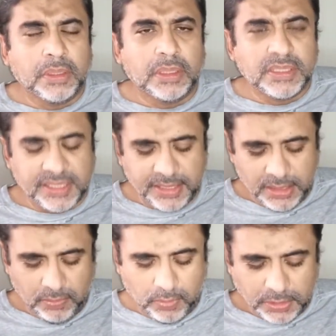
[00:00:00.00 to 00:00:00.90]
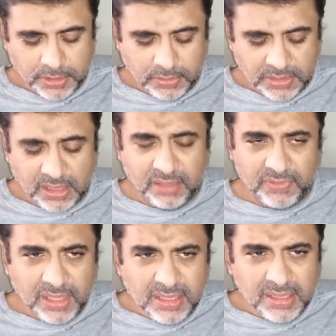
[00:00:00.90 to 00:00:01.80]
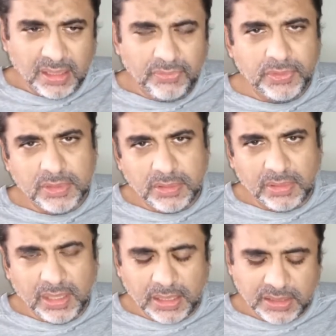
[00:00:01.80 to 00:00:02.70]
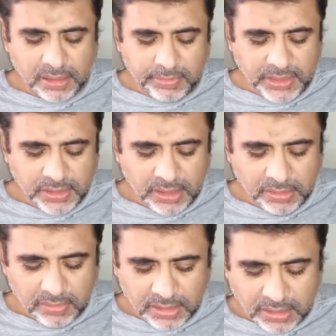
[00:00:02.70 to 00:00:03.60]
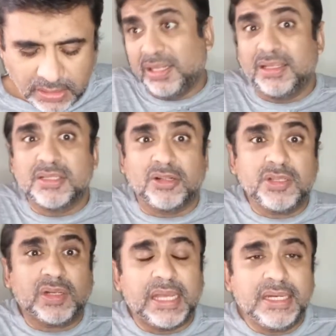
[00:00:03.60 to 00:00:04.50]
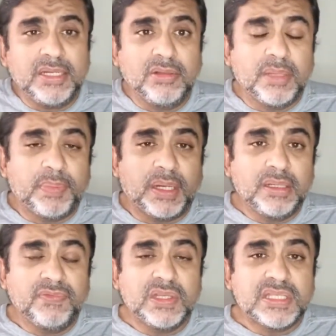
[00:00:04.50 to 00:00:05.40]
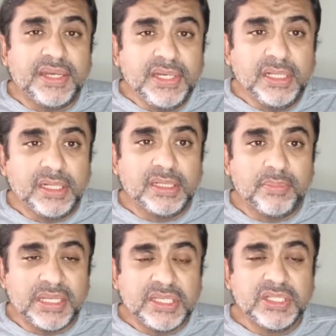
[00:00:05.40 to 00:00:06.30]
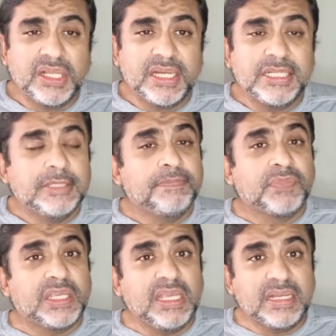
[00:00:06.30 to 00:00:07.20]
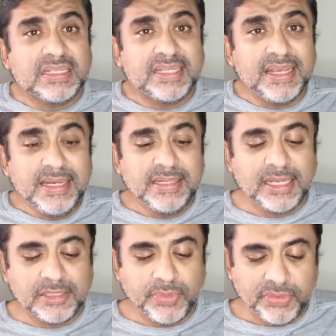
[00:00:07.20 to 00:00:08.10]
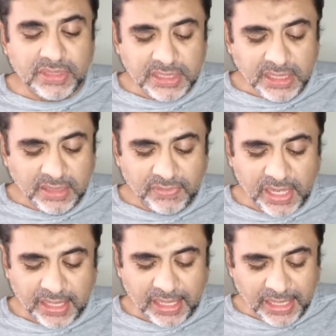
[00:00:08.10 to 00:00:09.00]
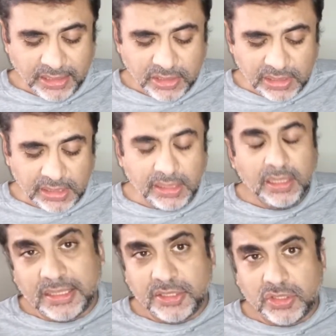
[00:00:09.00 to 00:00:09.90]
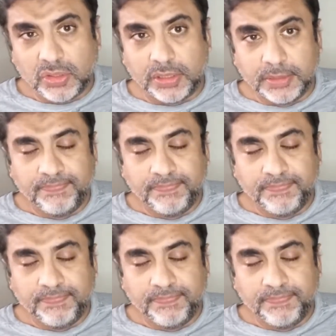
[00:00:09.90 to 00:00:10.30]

sender wants to say. If there is a confusion, you can ask a question and you can get it. And there's also clarity on the part of the sender that the message that he has sent has been received and actually understood.